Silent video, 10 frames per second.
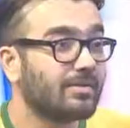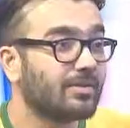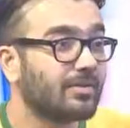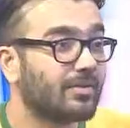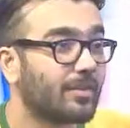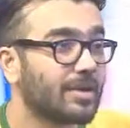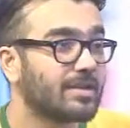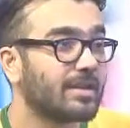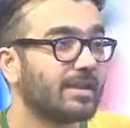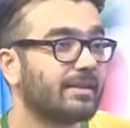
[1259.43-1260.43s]
of the
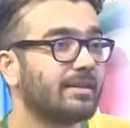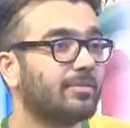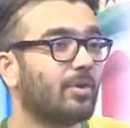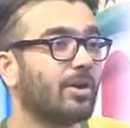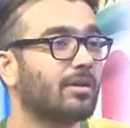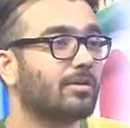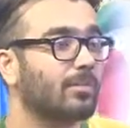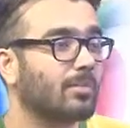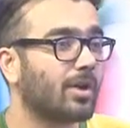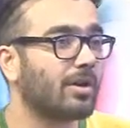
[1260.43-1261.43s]
formation. I think
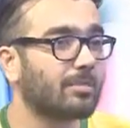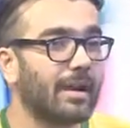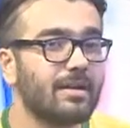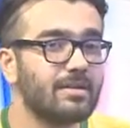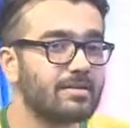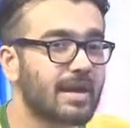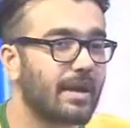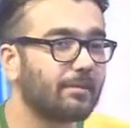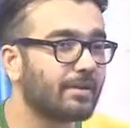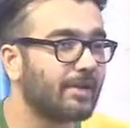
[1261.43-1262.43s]
what might just
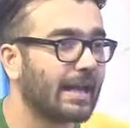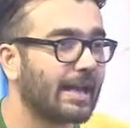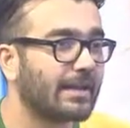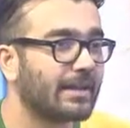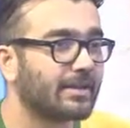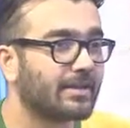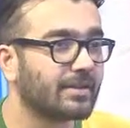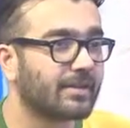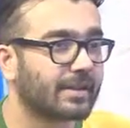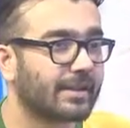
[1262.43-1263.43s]
happen in
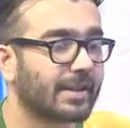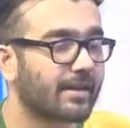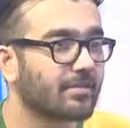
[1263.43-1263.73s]
the kicking